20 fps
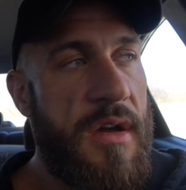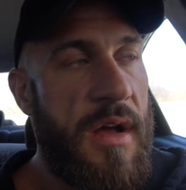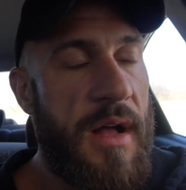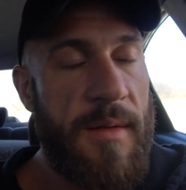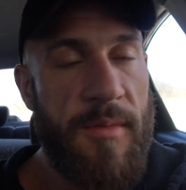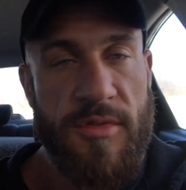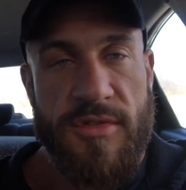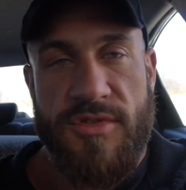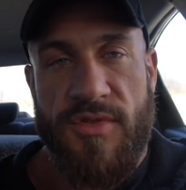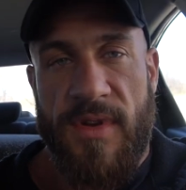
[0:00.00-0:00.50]

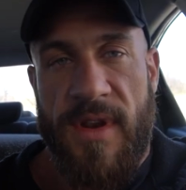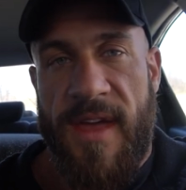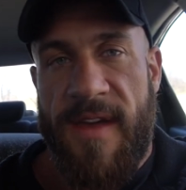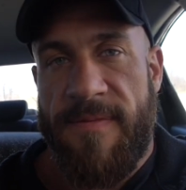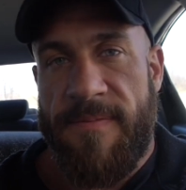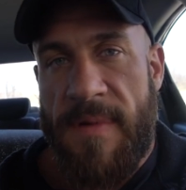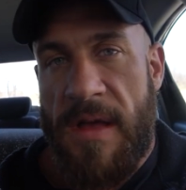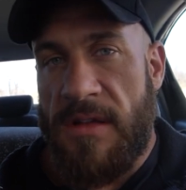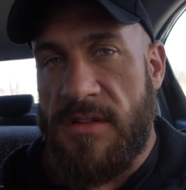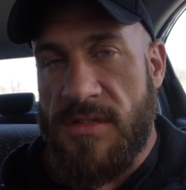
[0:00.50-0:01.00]
almost two and a
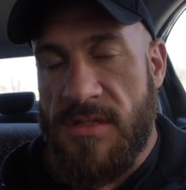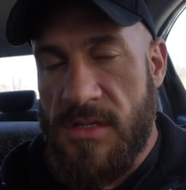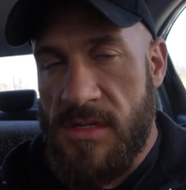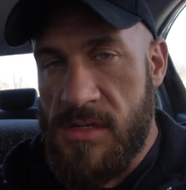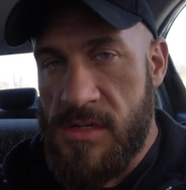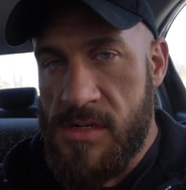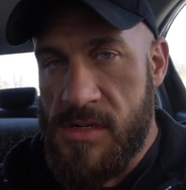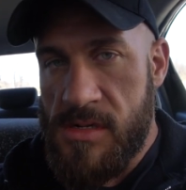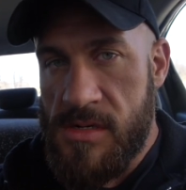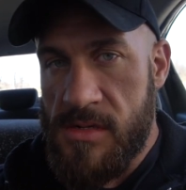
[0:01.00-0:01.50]
half pounds.
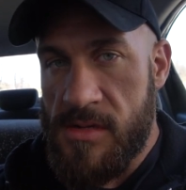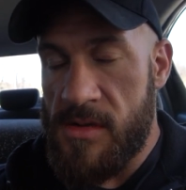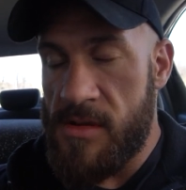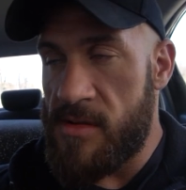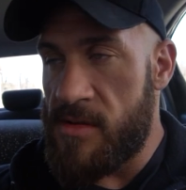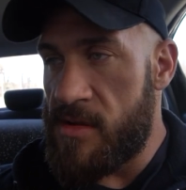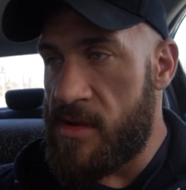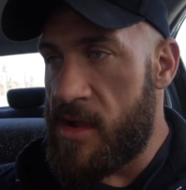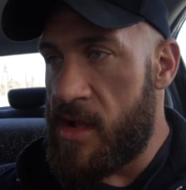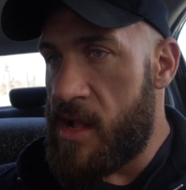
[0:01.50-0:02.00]

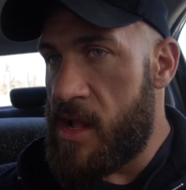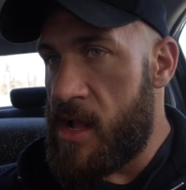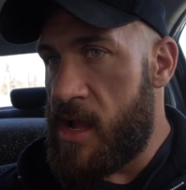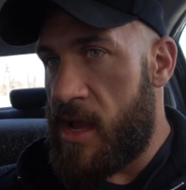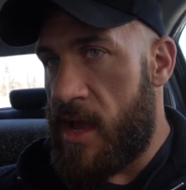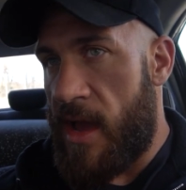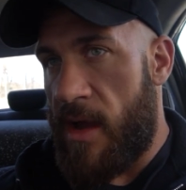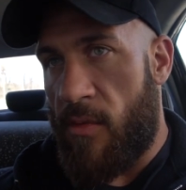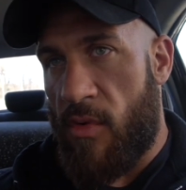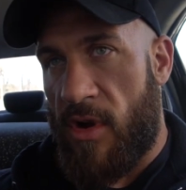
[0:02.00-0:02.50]
I